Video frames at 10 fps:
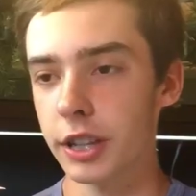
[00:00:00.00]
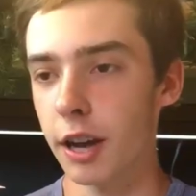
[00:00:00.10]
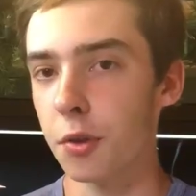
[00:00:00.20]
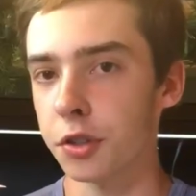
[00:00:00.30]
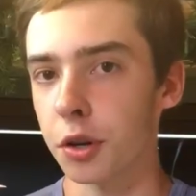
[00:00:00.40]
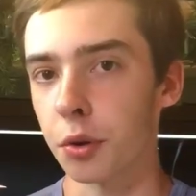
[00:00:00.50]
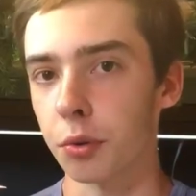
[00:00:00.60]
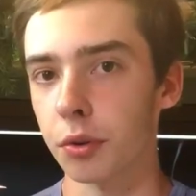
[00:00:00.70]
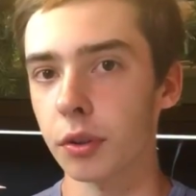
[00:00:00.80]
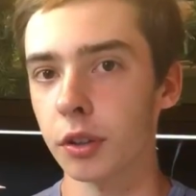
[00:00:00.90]
a healthy turtle.
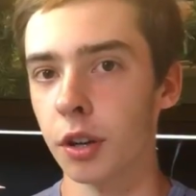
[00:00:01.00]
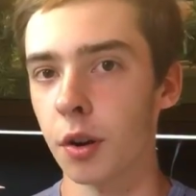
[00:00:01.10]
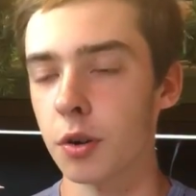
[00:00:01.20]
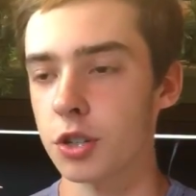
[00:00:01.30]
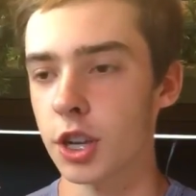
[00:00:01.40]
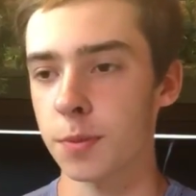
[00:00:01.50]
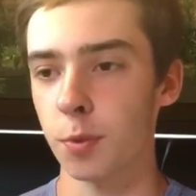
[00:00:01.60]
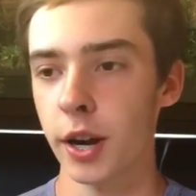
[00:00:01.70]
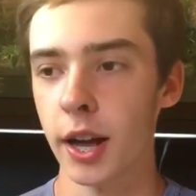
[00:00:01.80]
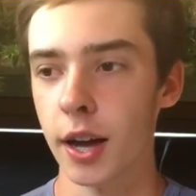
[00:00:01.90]
You know, she has
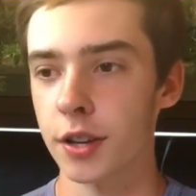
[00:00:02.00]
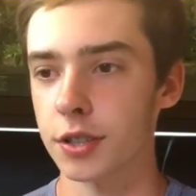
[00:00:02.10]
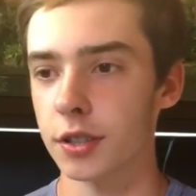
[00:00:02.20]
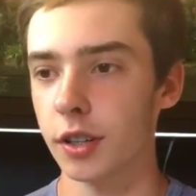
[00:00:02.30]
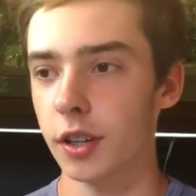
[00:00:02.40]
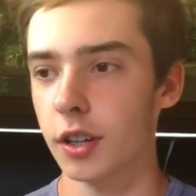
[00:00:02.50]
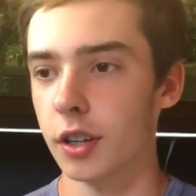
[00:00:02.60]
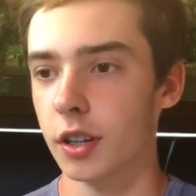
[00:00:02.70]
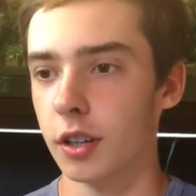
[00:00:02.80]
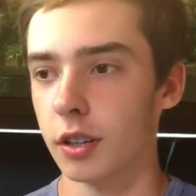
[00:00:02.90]
bright eyes.
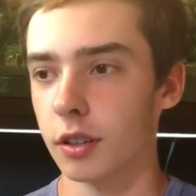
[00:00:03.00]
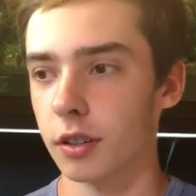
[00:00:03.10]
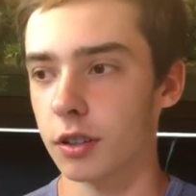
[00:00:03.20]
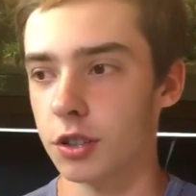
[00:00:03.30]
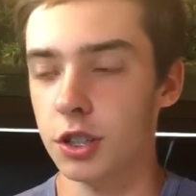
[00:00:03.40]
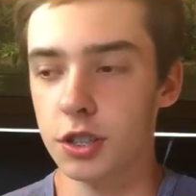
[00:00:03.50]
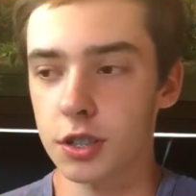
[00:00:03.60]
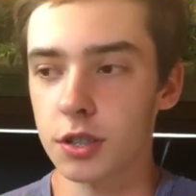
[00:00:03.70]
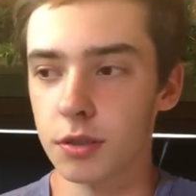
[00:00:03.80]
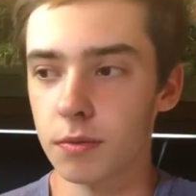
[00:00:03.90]

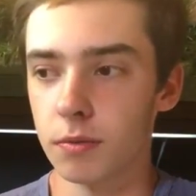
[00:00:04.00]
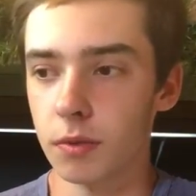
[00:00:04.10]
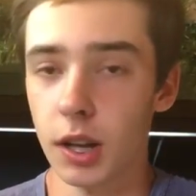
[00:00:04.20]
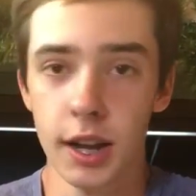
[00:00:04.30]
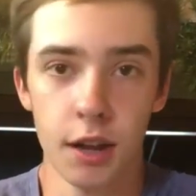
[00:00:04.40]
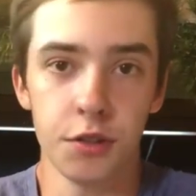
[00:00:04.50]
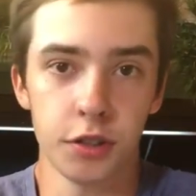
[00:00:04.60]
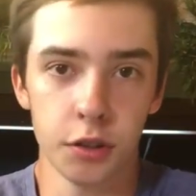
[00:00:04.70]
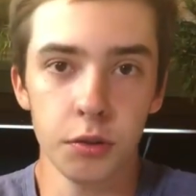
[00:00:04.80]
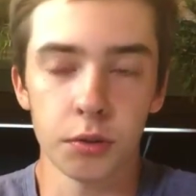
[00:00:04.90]
She's a healthy
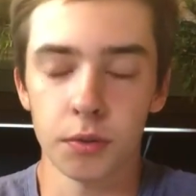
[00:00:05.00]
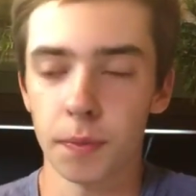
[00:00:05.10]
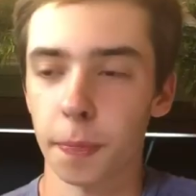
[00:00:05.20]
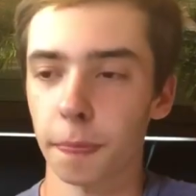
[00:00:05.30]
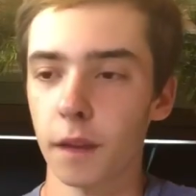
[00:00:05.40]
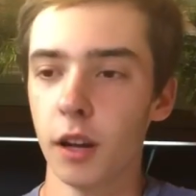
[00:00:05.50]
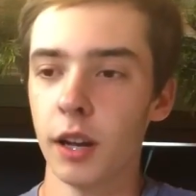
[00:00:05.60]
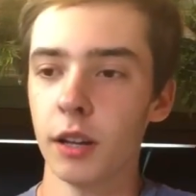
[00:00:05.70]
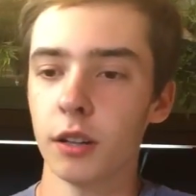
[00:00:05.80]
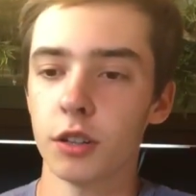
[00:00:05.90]
turtle.
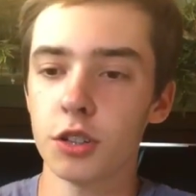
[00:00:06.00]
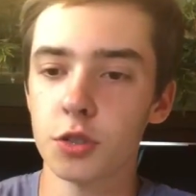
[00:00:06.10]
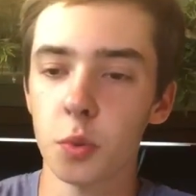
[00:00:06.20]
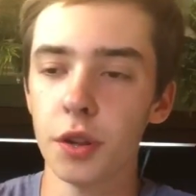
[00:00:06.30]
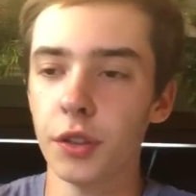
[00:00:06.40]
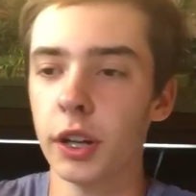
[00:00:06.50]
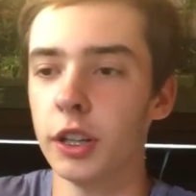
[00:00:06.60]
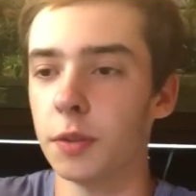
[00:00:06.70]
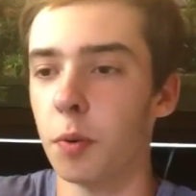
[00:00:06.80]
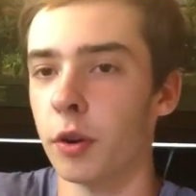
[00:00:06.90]
And just one thing I
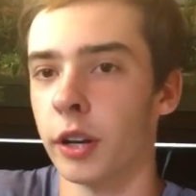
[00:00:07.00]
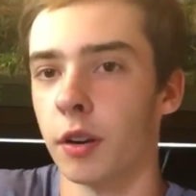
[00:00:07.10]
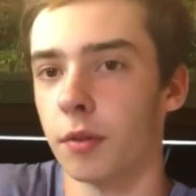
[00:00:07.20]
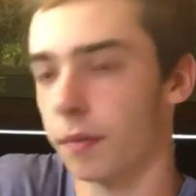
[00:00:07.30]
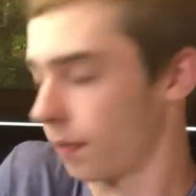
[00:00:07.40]
need to point out